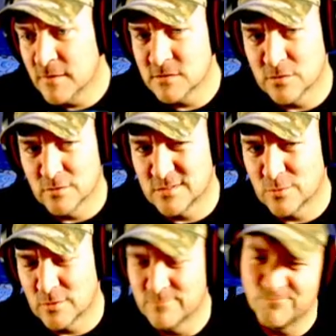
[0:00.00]
So the
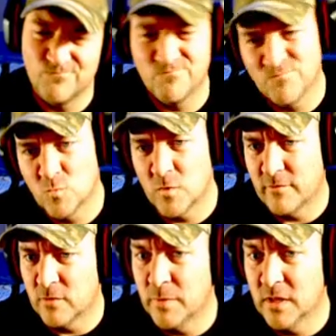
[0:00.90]
sword,
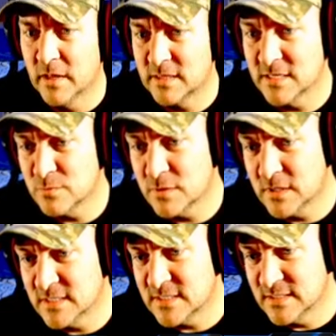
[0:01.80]
whatever. But like this one,
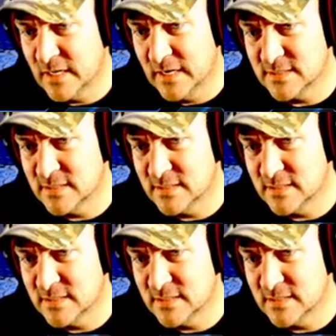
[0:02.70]
this is nice.